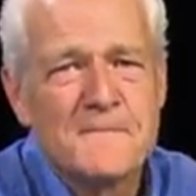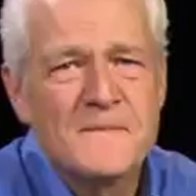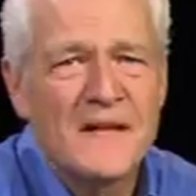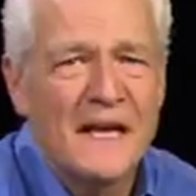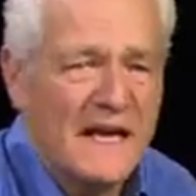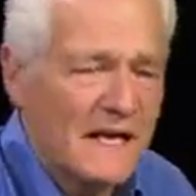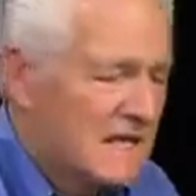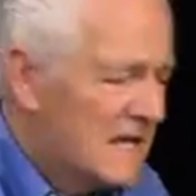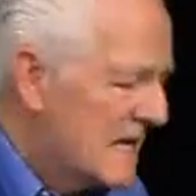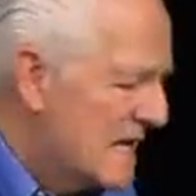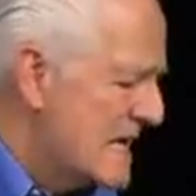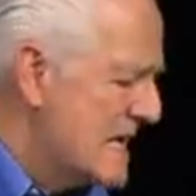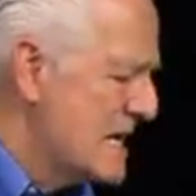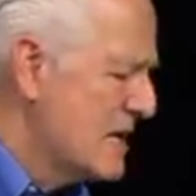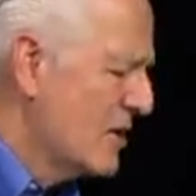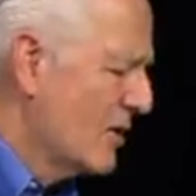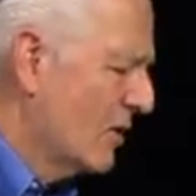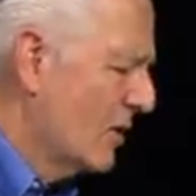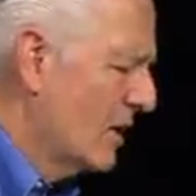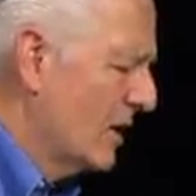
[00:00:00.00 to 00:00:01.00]
and
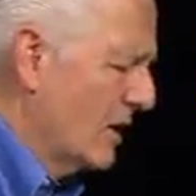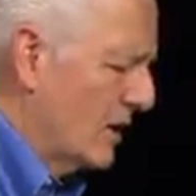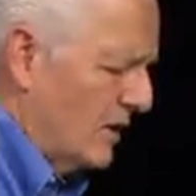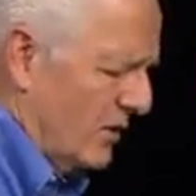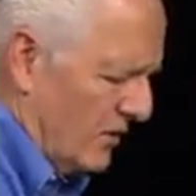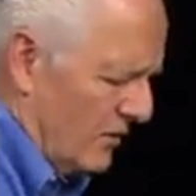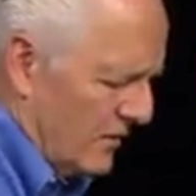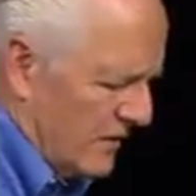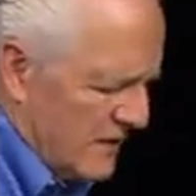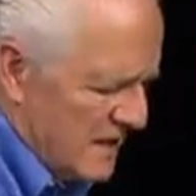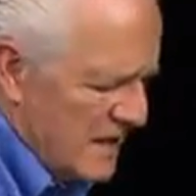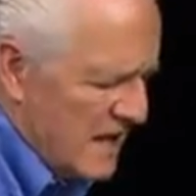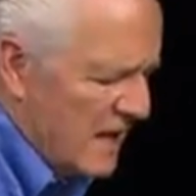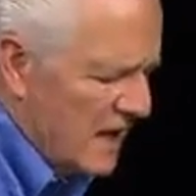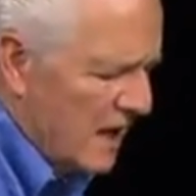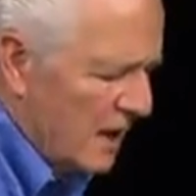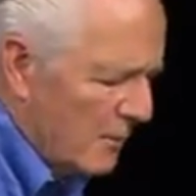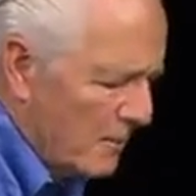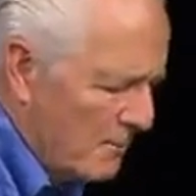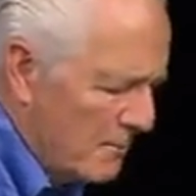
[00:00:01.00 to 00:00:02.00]
hear the
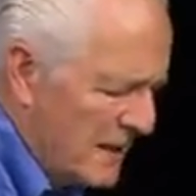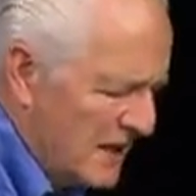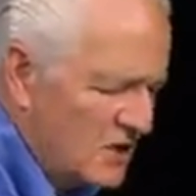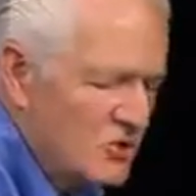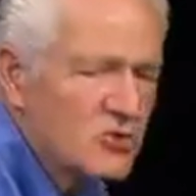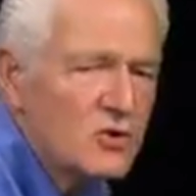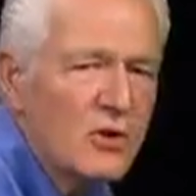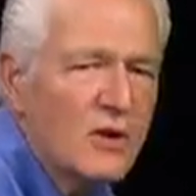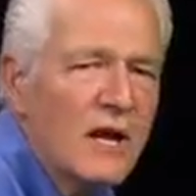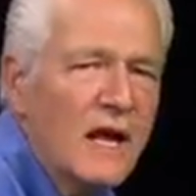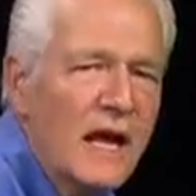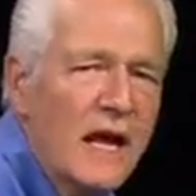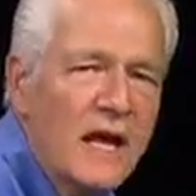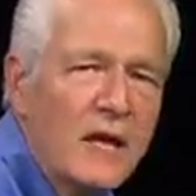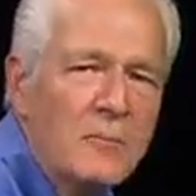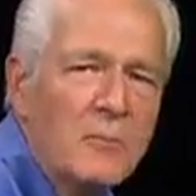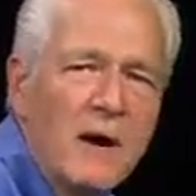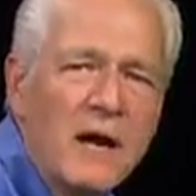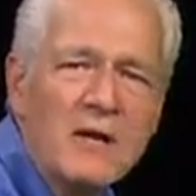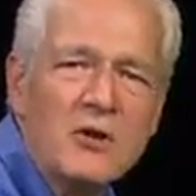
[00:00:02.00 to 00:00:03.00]
major
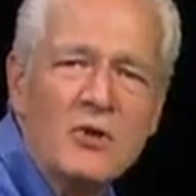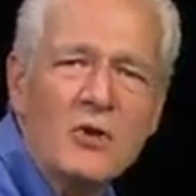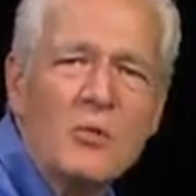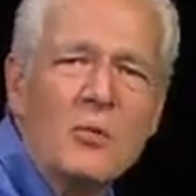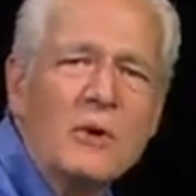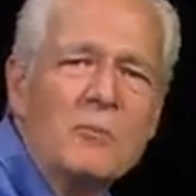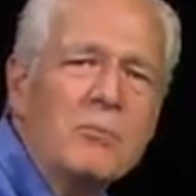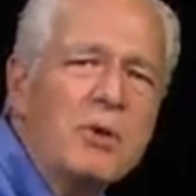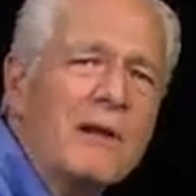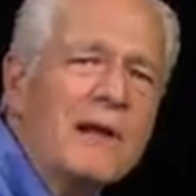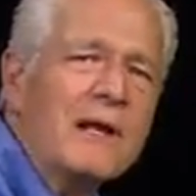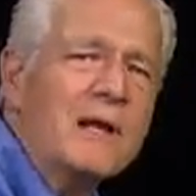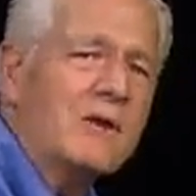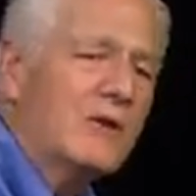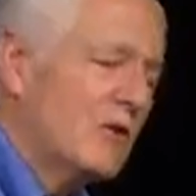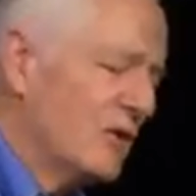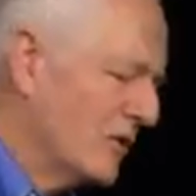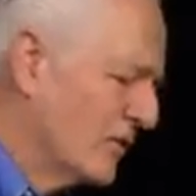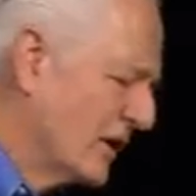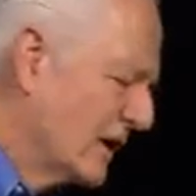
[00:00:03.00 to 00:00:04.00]
and minor when played
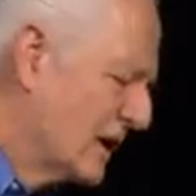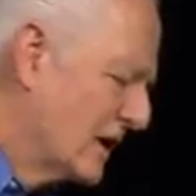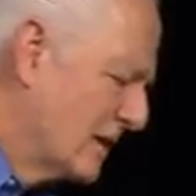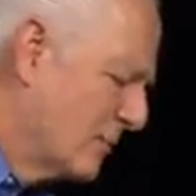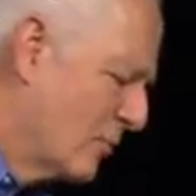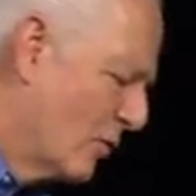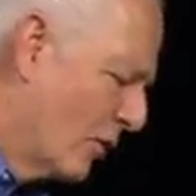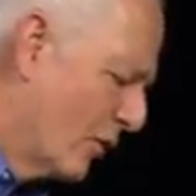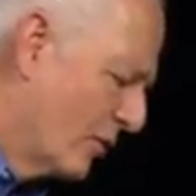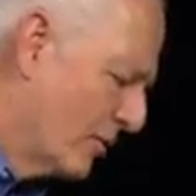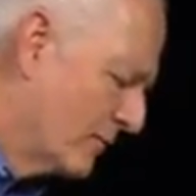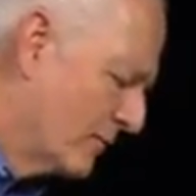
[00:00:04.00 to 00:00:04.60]
on the keyboard.